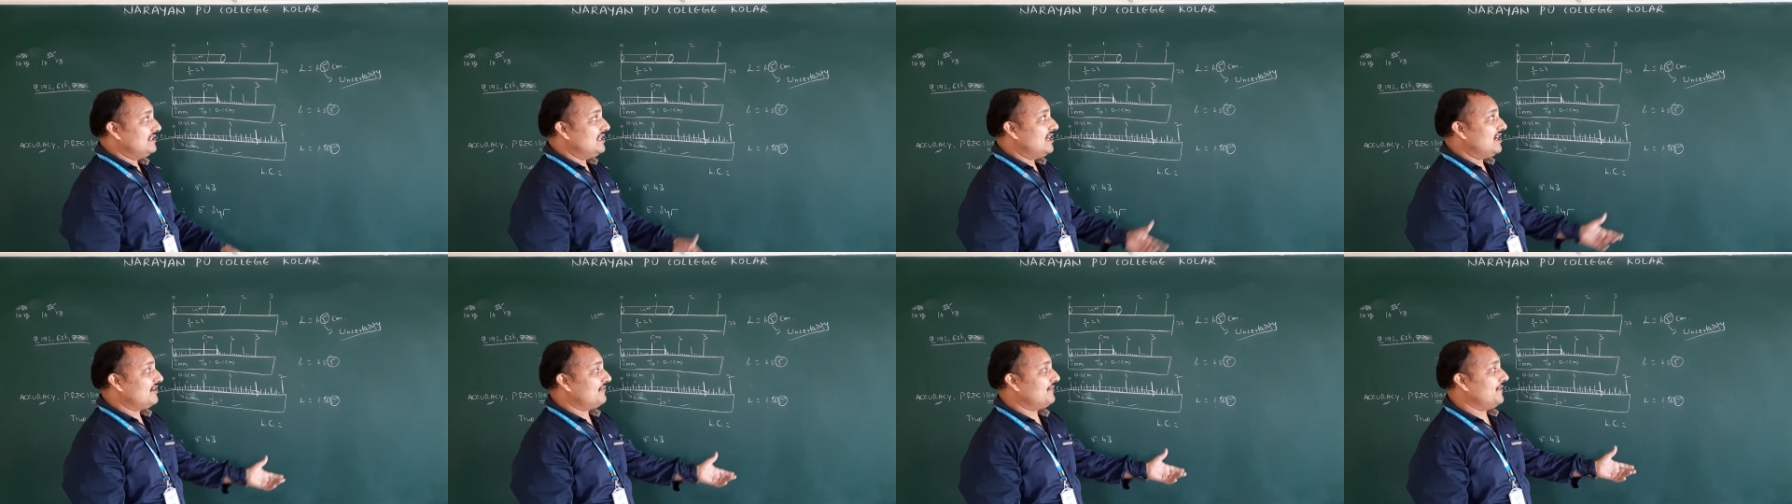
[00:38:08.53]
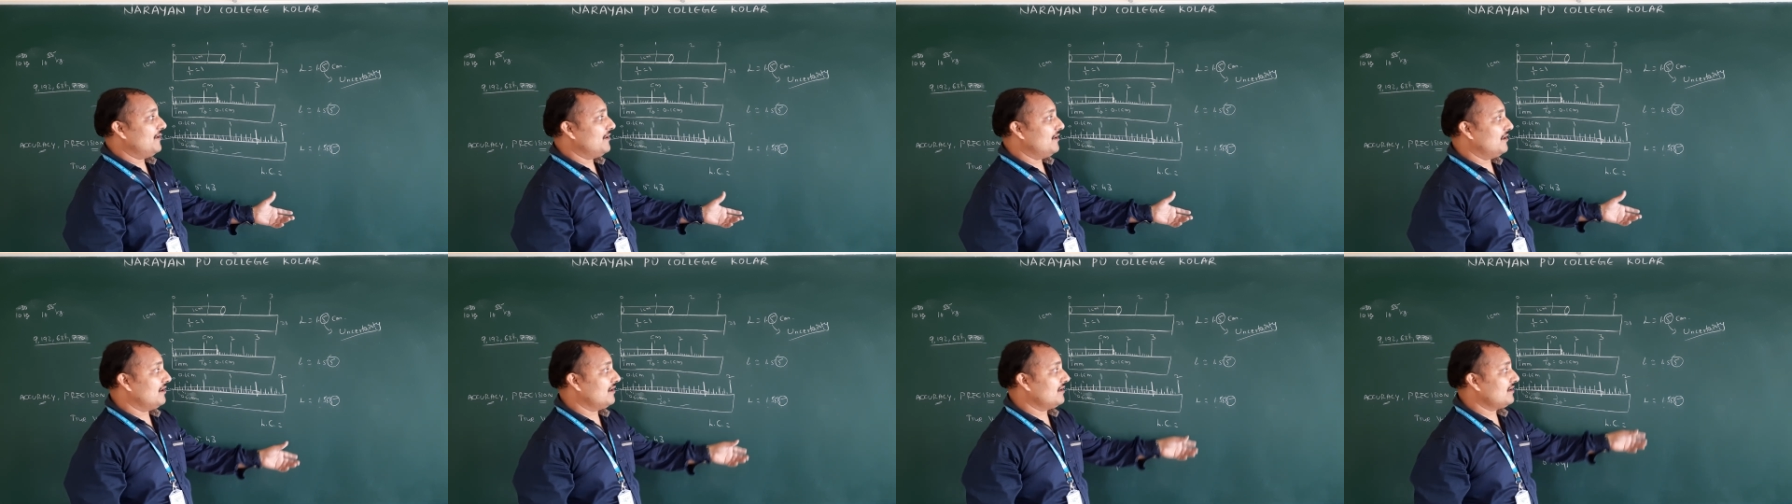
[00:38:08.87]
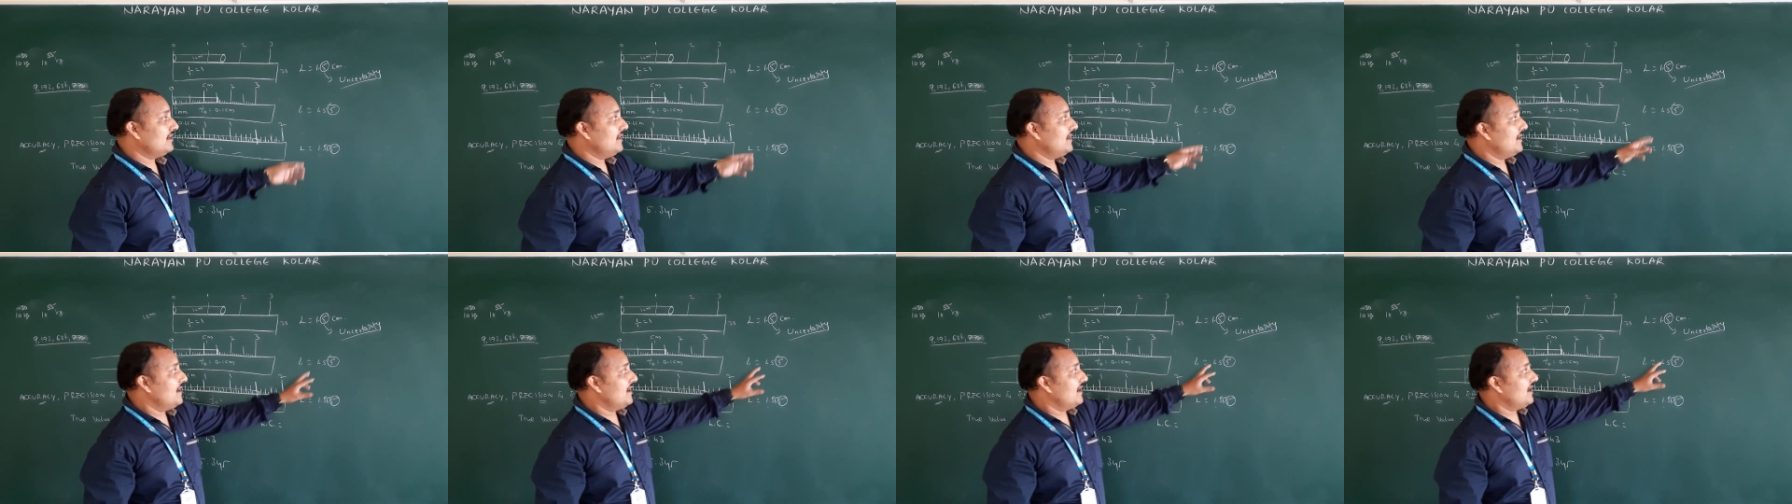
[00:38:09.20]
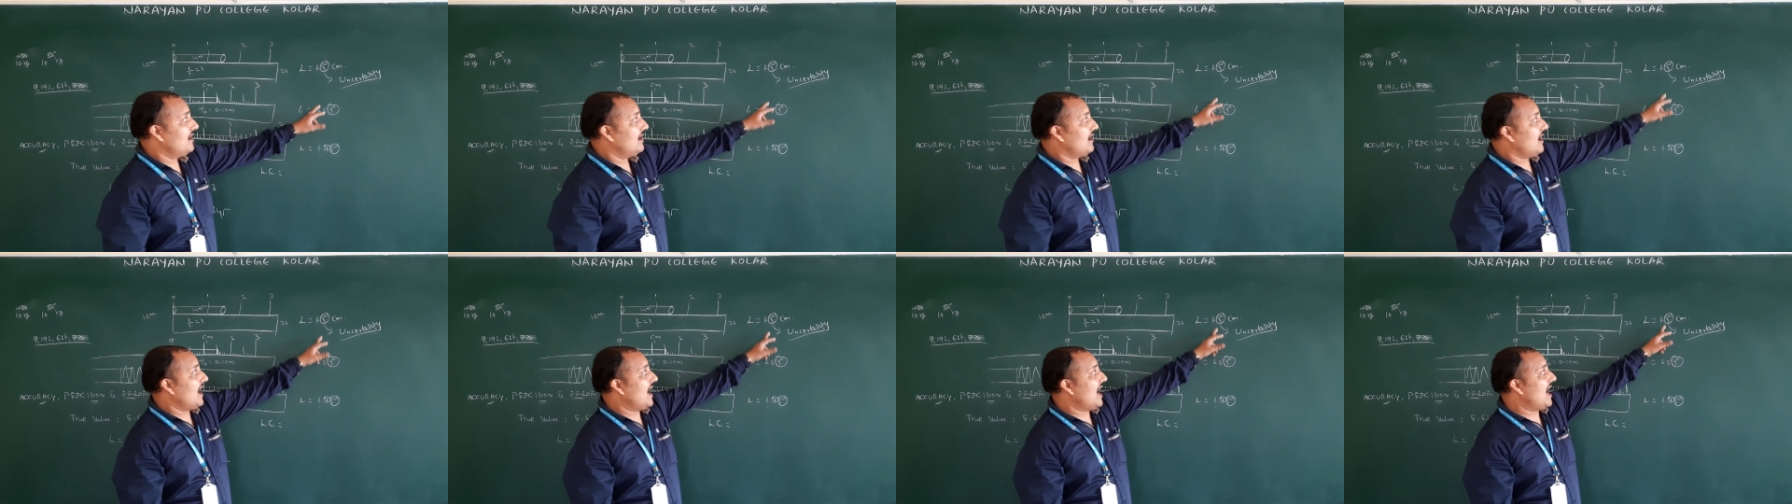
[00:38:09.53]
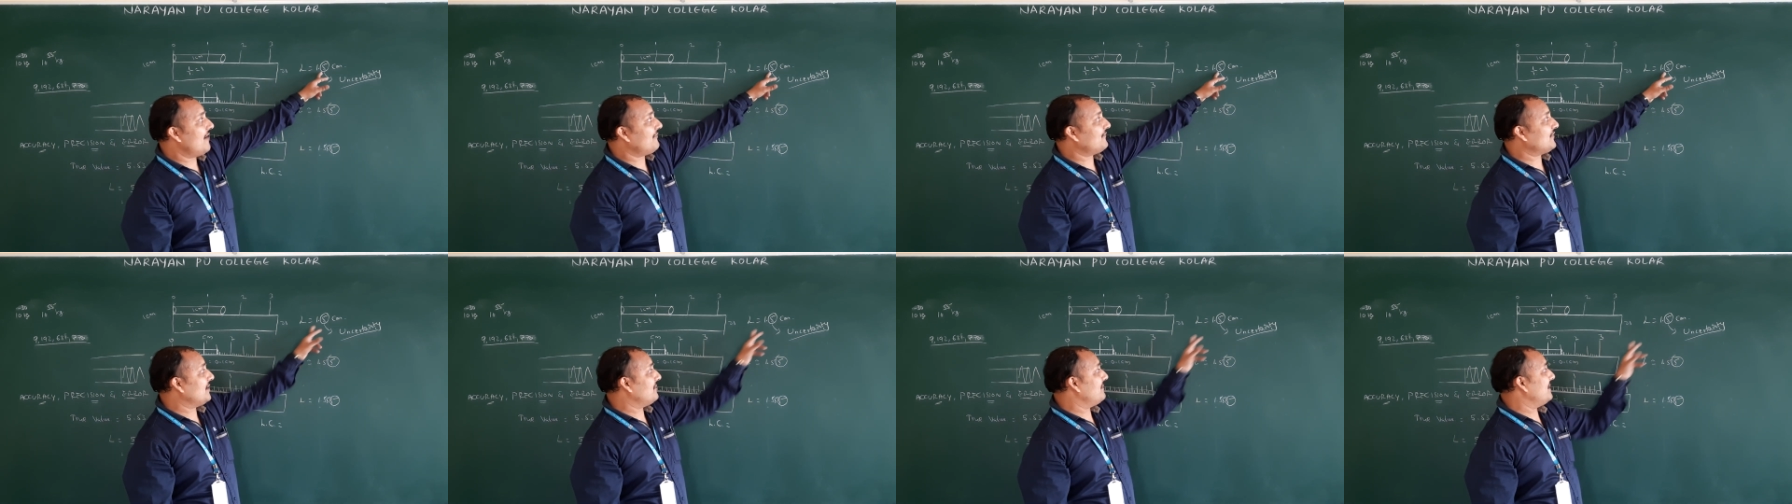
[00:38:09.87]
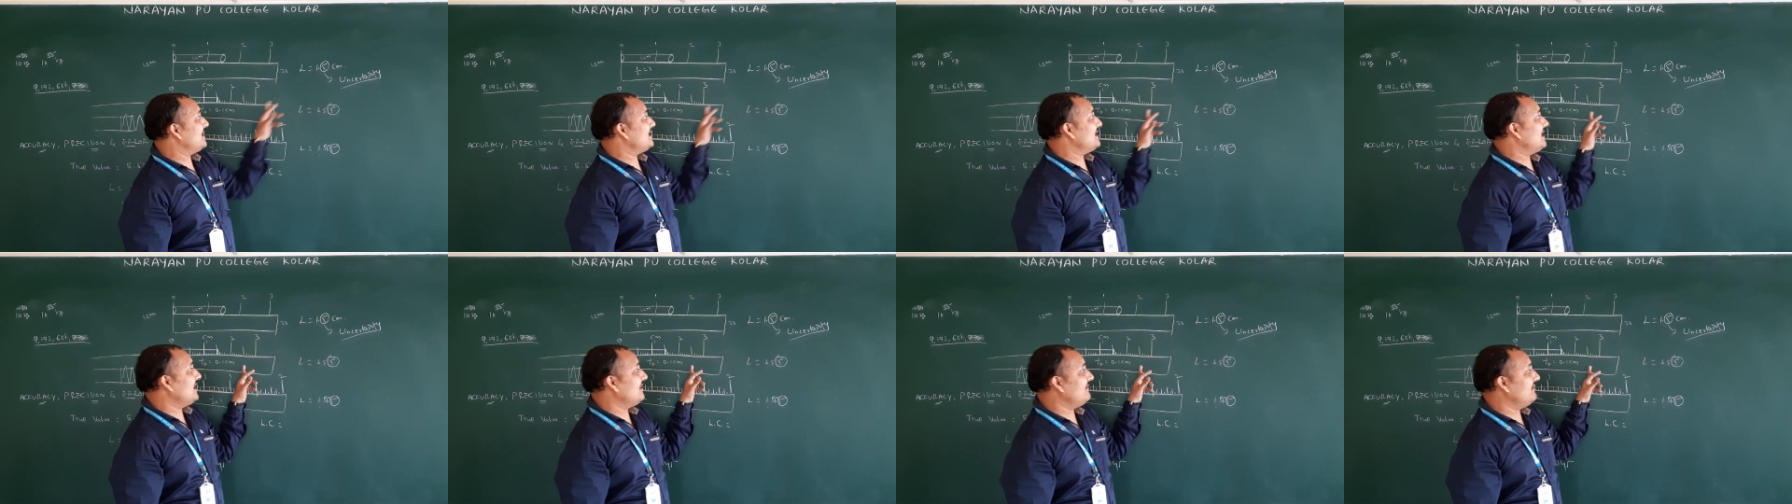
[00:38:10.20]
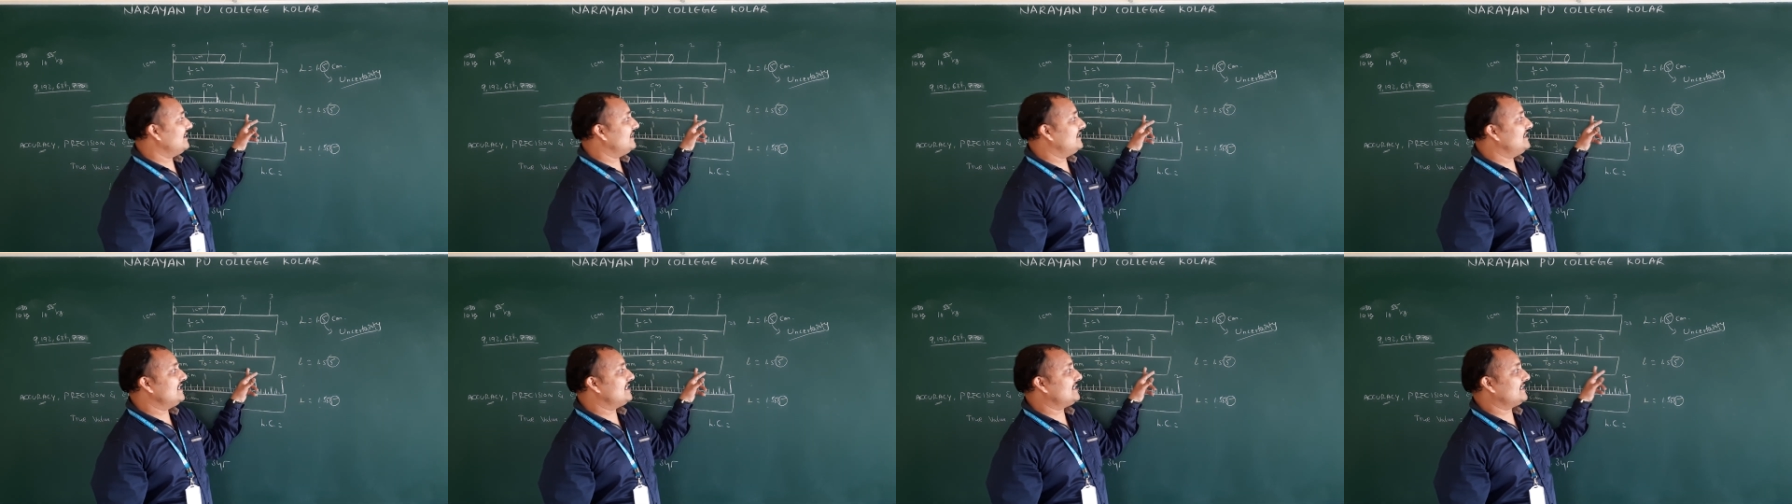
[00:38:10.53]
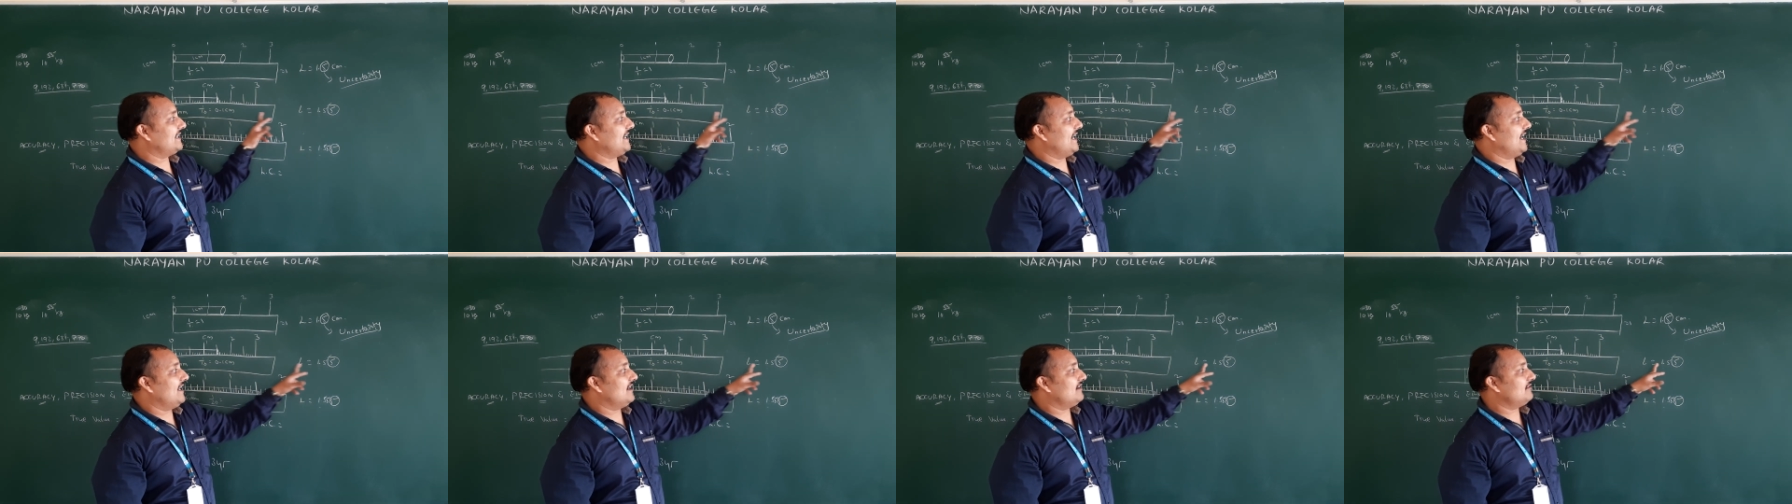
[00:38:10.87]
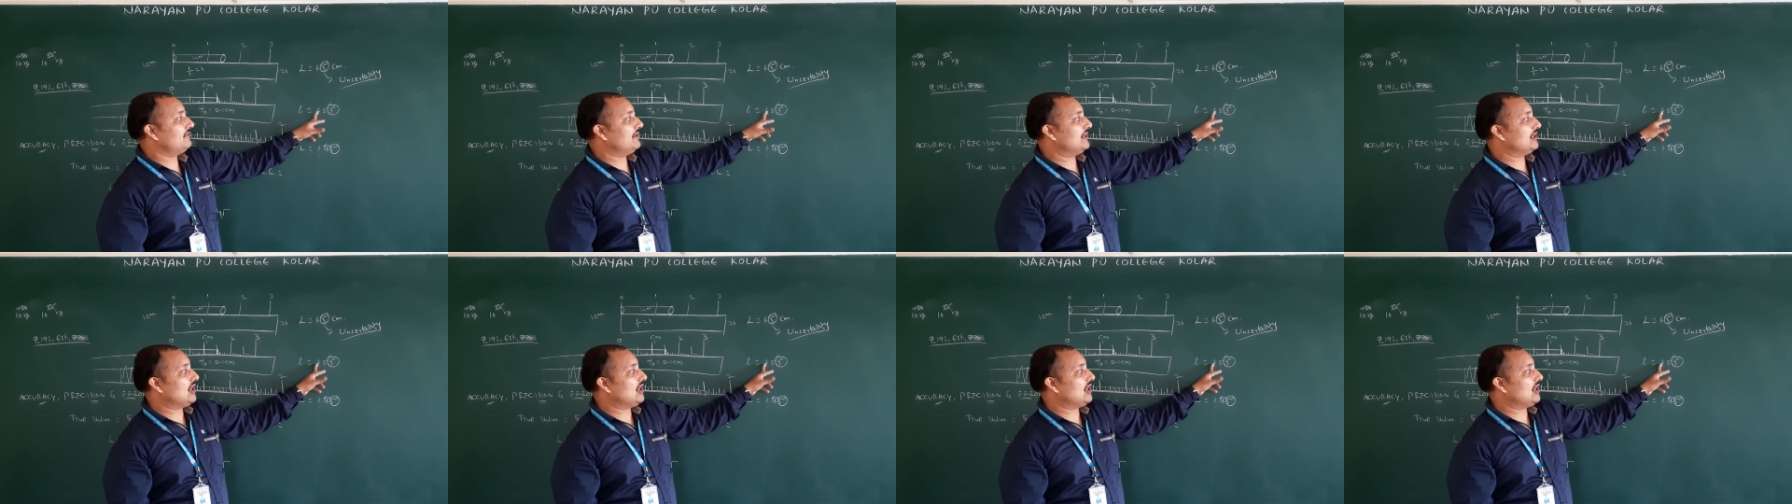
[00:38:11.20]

Therefore, after measuring with this scale,